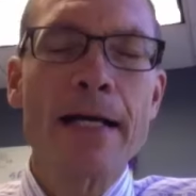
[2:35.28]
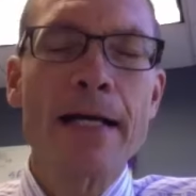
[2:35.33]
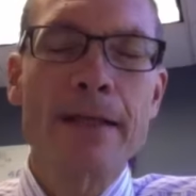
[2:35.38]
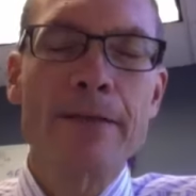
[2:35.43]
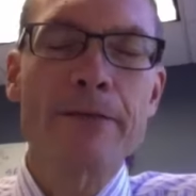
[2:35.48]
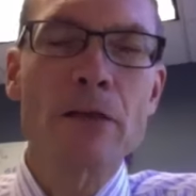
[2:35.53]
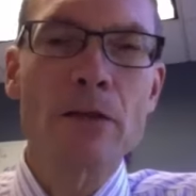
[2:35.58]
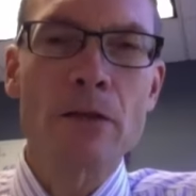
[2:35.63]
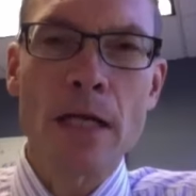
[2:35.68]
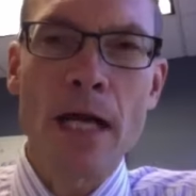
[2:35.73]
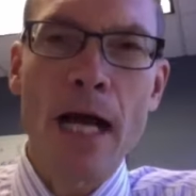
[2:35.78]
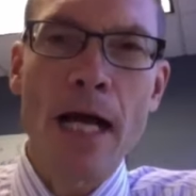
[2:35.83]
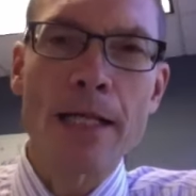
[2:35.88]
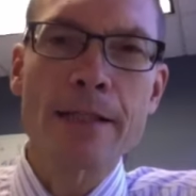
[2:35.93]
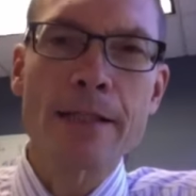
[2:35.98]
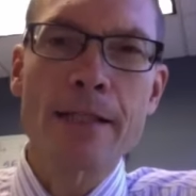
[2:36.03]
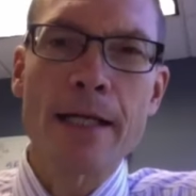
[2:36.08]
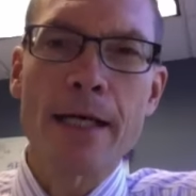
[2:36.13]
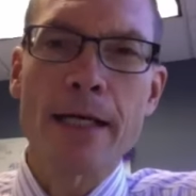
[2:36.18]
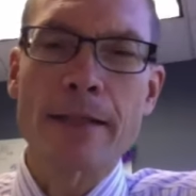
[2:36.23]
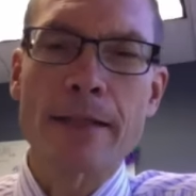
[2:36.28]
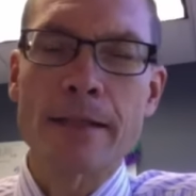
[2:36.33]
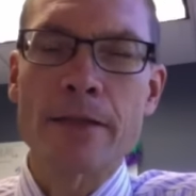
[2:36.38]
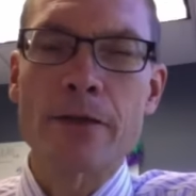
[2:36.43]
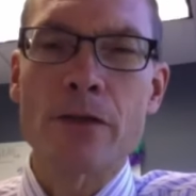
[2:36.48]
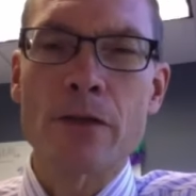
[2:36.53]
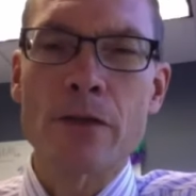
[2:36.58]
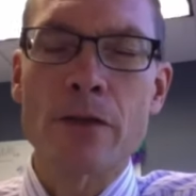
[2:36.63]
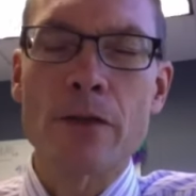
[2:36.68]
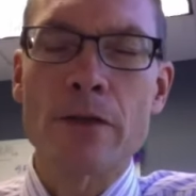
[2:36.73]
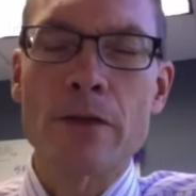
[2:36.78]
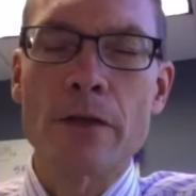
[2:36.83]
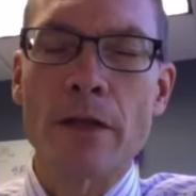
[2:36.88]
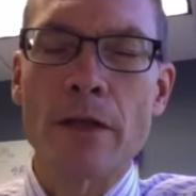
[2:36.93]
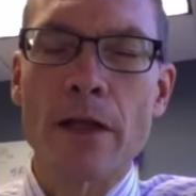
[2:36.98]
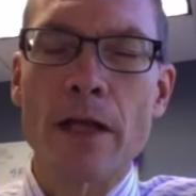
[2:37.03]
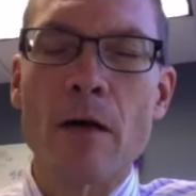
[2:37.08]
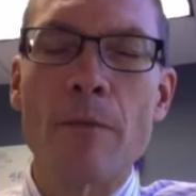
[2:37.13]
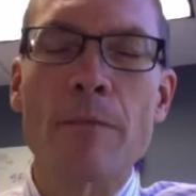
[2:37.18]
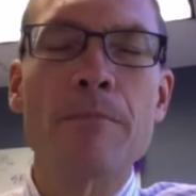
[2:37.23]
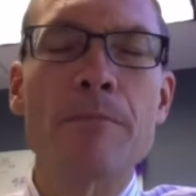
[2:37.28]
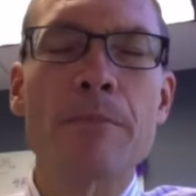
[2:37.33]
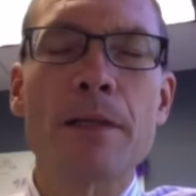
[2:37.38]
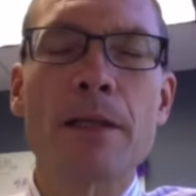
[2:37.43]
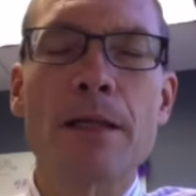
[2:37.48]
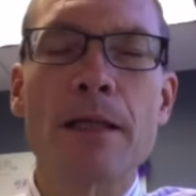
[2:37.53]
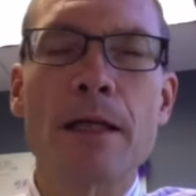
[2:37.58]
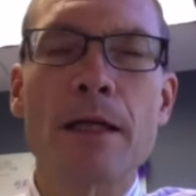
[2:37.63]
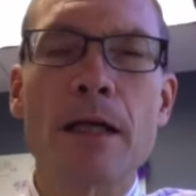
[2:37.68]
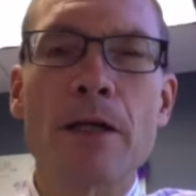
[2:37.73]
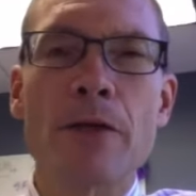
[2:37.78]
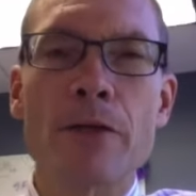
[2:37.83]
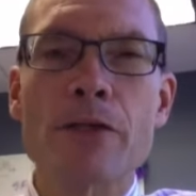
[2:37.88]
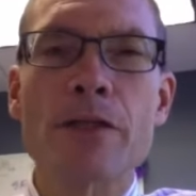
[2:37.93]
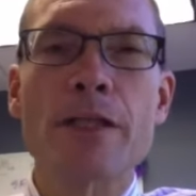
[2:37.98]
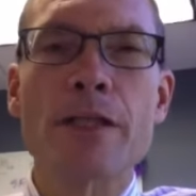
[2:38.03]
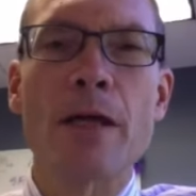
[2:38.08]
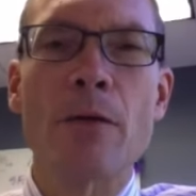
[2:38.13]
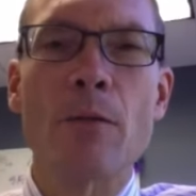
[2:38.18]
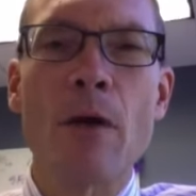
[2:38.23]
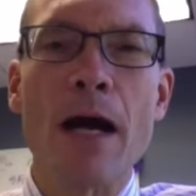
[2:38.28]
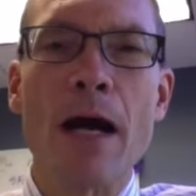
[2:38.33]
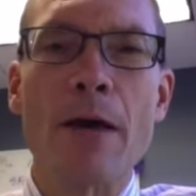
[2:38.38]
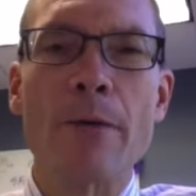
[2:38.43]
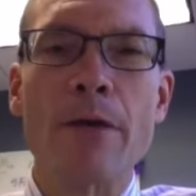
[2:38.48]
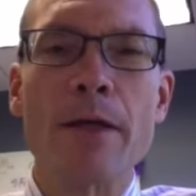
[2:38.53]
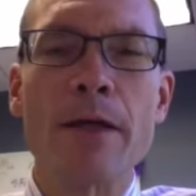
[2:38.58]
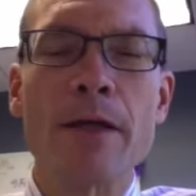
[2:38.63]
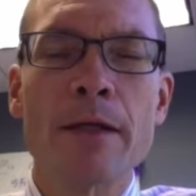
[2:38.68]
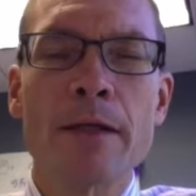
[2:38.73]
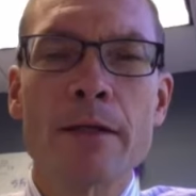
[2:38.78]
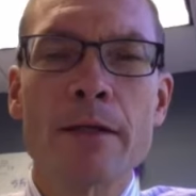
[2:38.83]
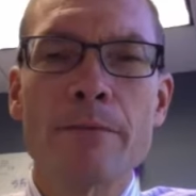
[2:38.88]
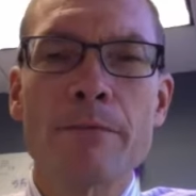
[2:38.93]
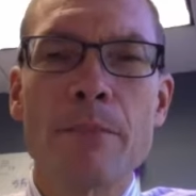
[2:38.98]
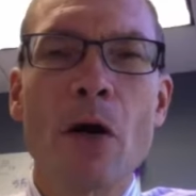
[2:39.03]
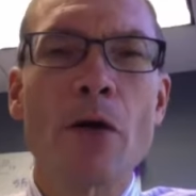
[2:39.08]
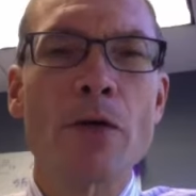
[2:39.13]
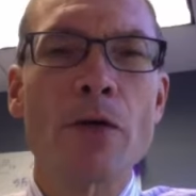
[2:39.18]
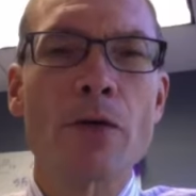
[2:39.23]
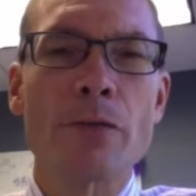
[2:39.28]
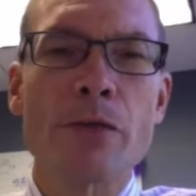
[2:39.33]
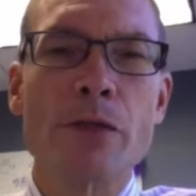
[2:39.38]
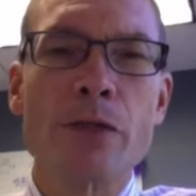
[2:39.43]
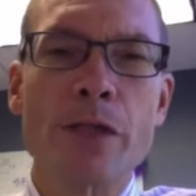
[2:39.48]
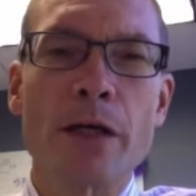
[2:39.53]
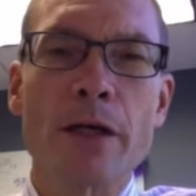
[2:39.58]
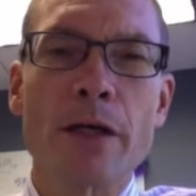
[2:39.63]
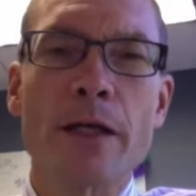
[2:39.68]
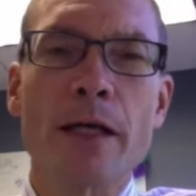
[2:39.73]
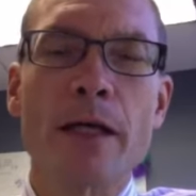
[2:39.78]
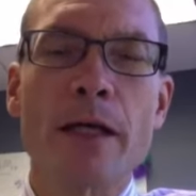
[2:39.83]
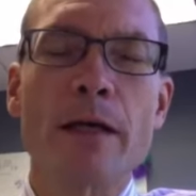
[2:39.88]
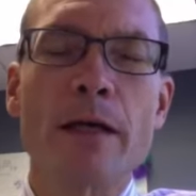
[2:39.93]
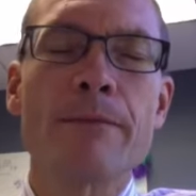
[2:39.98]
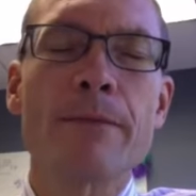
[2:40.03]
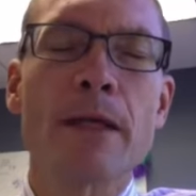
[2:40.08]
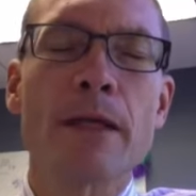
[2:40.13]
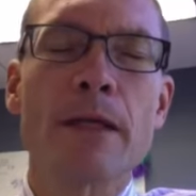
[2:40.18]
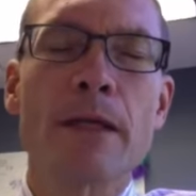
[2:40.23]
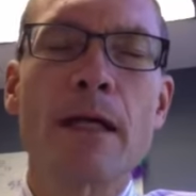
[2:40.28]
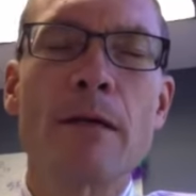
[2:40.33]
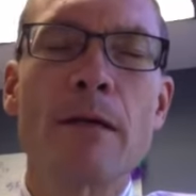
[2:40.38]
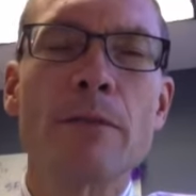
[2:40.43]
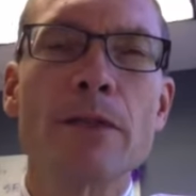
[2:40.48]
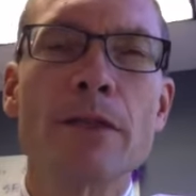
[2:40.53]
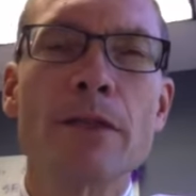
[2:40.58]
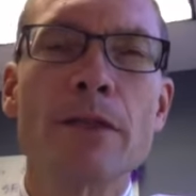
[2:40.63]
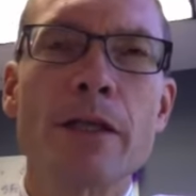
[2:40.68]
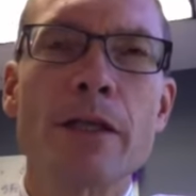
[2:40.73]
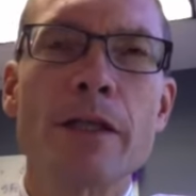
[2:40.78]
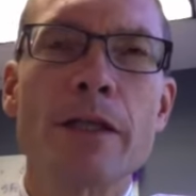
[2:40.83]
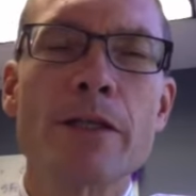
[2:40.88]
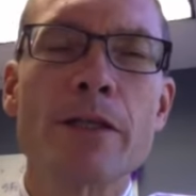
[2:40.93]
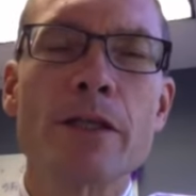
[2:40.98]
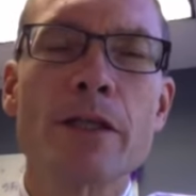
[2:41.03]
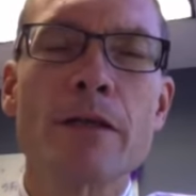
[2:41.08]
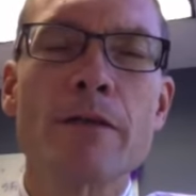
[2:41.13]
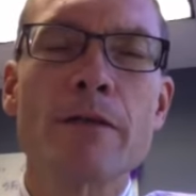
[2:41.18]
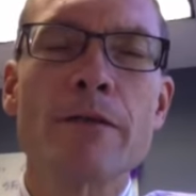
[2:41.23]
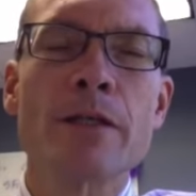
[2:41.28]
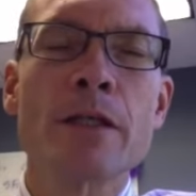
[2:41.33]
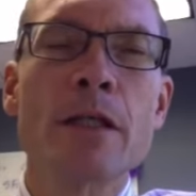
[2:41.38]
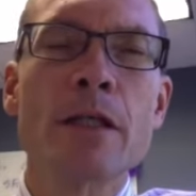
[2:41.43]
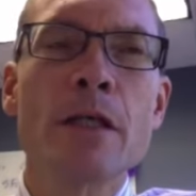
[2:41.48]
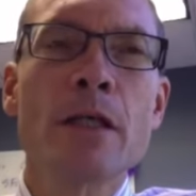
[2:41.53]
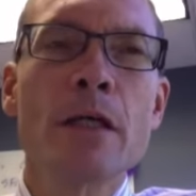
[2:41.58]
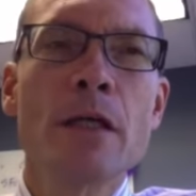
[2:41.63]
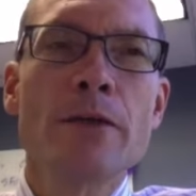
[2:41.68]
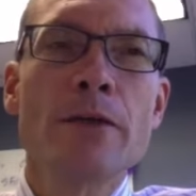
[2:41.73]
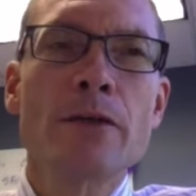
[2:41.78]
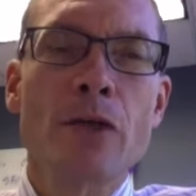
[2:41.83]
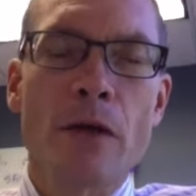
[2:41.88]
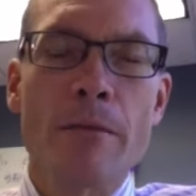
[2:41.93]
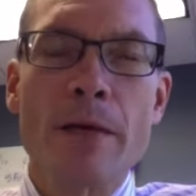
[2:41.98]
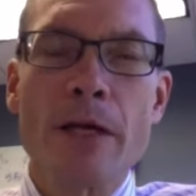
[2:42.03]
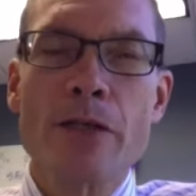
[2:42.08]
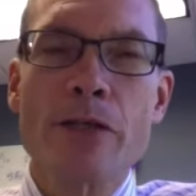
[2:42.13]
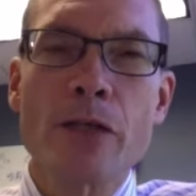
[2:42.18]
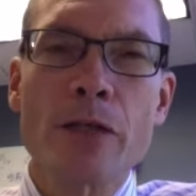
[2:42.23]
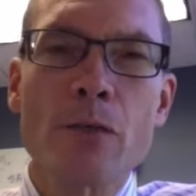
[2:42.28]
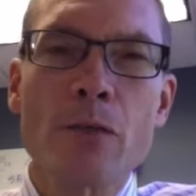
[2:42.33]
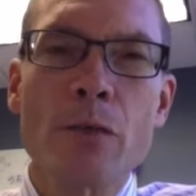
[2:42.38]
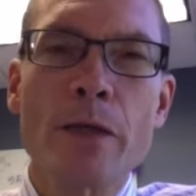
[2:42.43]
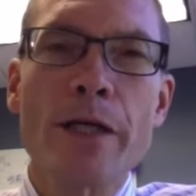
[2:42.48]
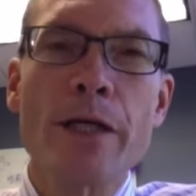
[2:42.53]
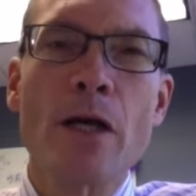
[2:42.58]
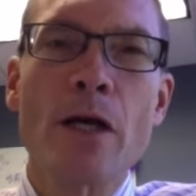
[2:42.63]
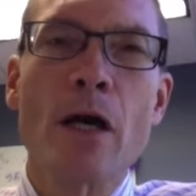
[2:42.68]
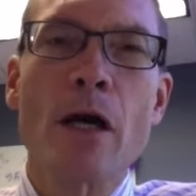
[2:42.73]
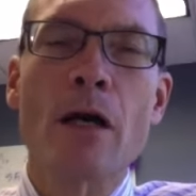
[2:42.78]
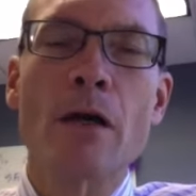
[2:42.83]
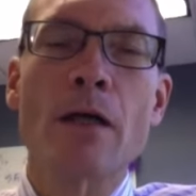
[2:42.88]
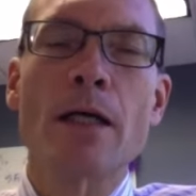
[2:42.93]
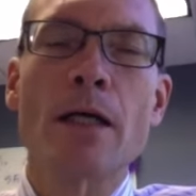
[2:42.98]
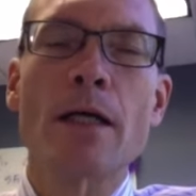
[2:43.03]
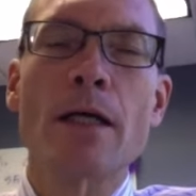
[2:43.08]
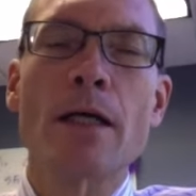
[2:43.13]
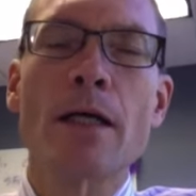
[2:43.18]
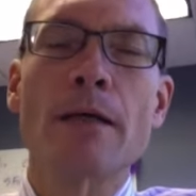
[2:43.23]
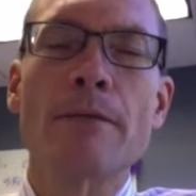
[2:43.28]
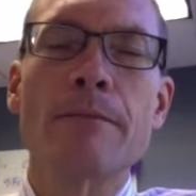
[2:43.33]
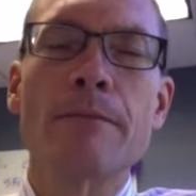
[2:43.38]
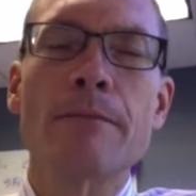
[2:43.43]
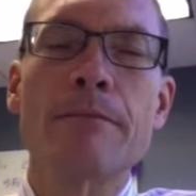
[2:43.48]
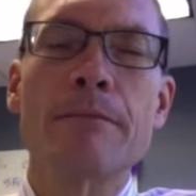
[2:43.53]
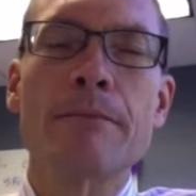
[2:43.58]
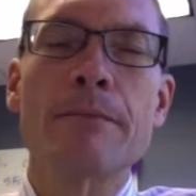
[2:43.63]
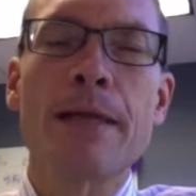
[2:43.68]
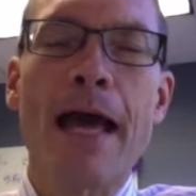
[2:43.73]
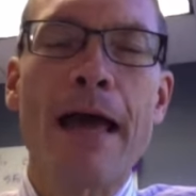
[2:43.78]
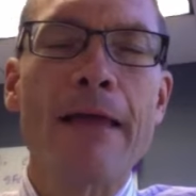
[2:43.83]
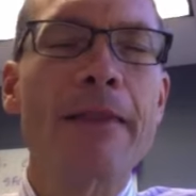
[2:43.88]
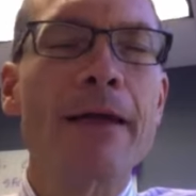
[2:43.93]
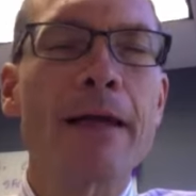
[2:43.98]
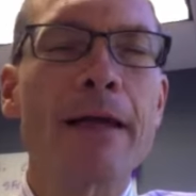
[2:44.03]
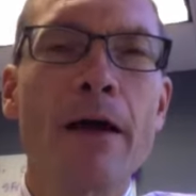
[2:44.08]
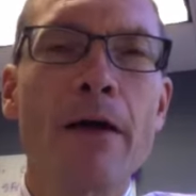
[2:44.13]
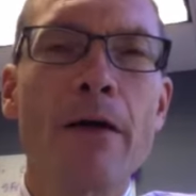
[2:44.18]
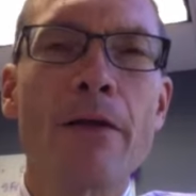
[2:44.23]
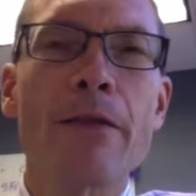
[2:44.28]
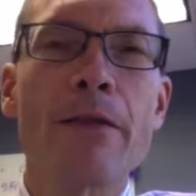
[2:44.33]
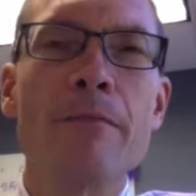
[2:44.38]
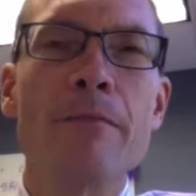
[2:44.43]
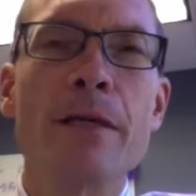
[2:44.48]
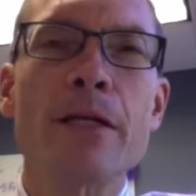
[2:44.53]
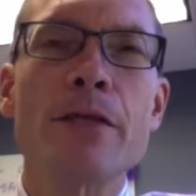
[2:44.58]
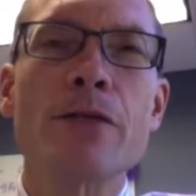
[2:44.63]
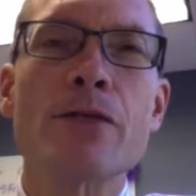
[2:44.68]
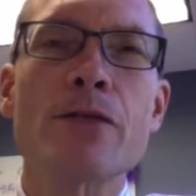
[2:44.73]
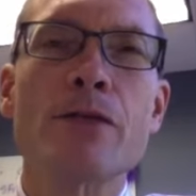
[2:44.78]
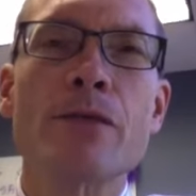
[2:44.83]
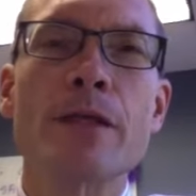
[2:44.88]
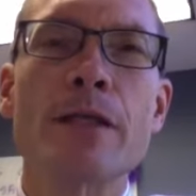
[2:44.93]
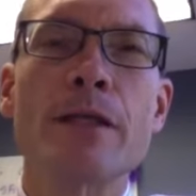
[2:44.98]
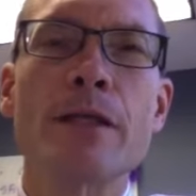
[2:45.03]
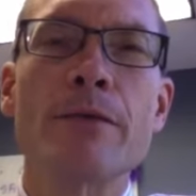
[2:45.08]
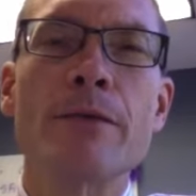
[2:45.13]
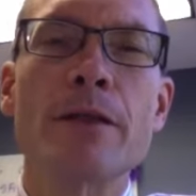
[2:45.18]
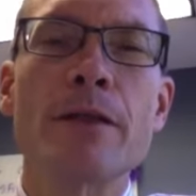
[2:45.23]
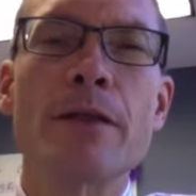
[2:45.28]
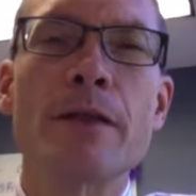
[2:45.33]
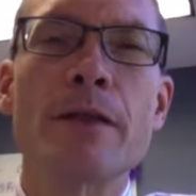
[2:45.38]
you a little context in turn that'll help understand why we partnered with Sharecare on a couple different initiatives. So I mentioned we are a Catholic health ministry with